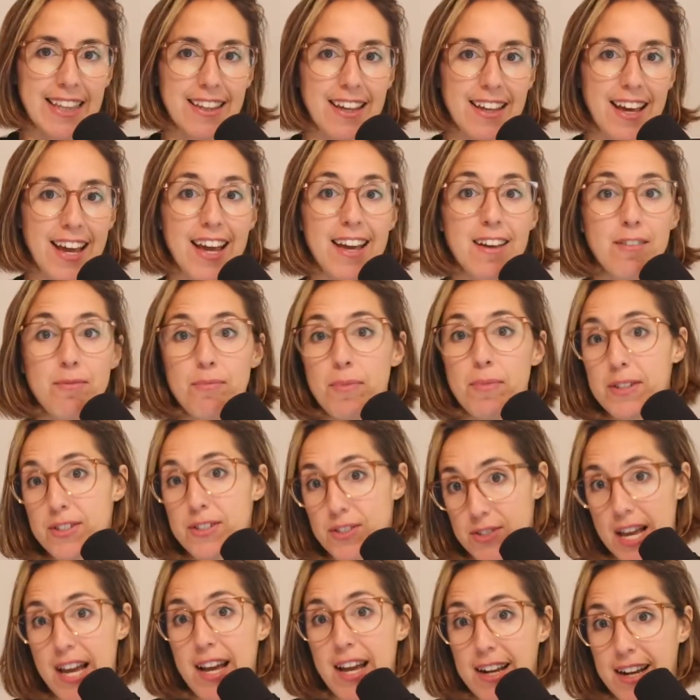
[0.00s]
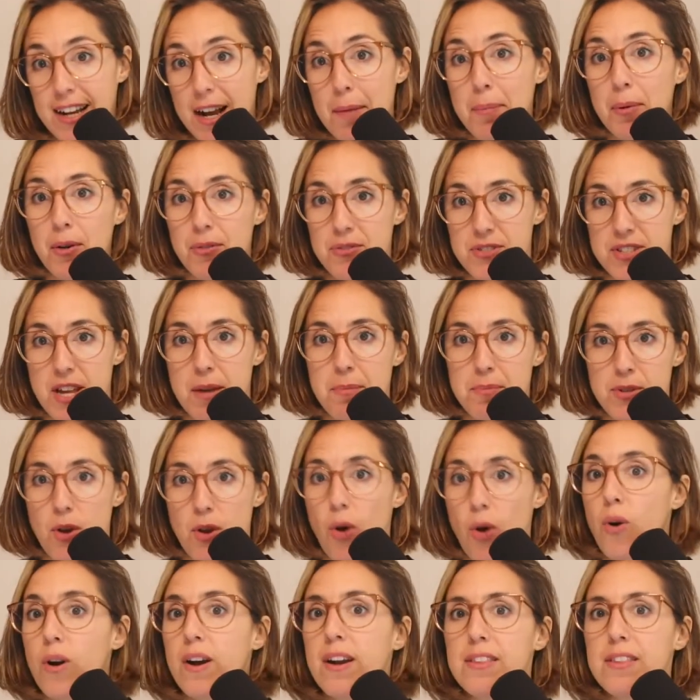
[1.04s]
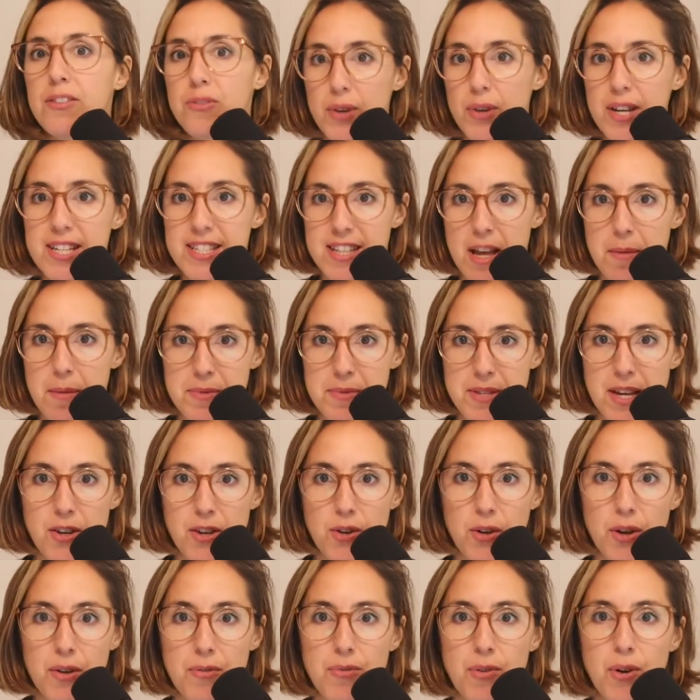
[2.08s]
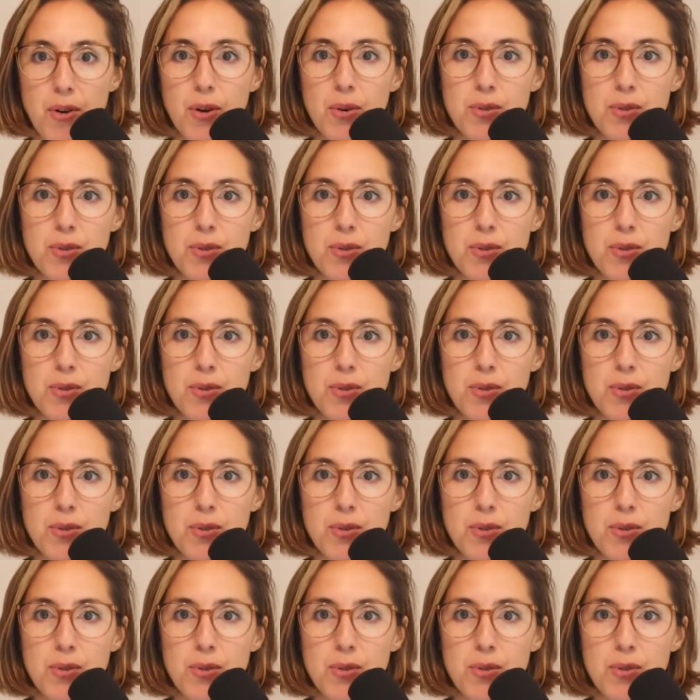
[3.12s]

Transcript: A couple of steps or 3 steps that you can follow